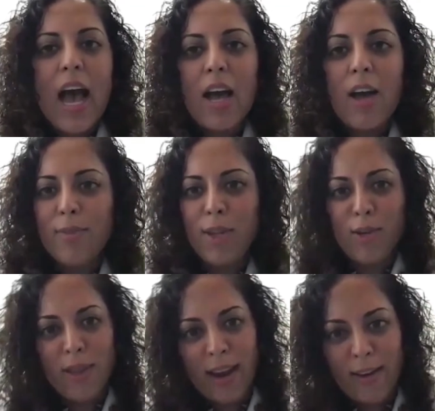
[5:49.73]

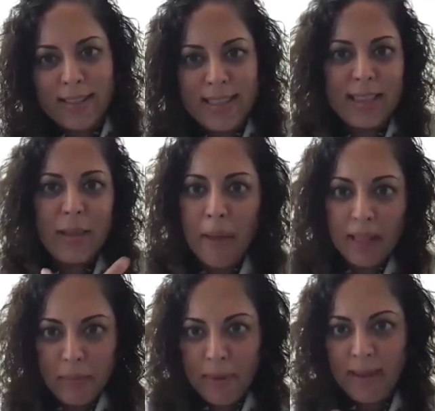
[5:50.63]
the areas like the
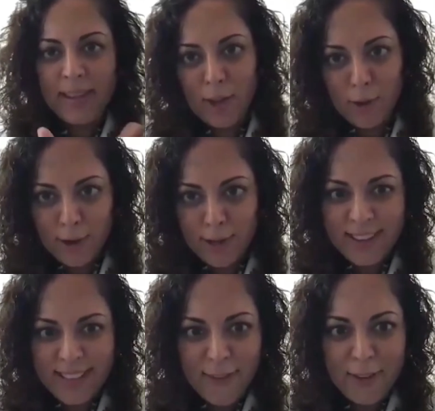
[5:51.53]
belly button, the
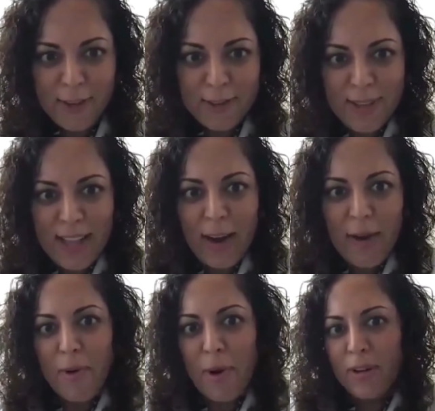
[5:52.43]
gluteal cleft, those are like
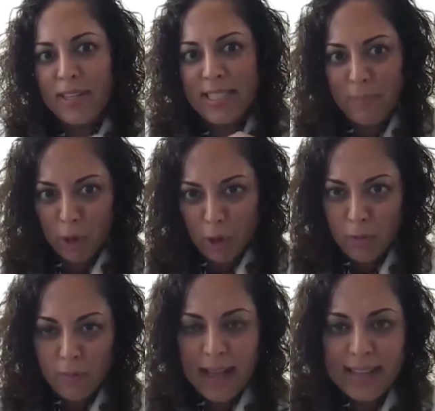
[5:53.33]
our
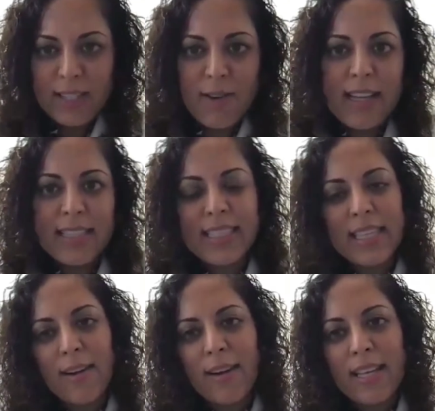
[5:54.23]
prototypical plaque
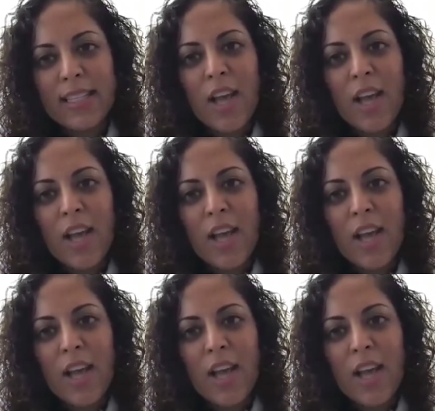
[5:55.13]
psoriasis areas.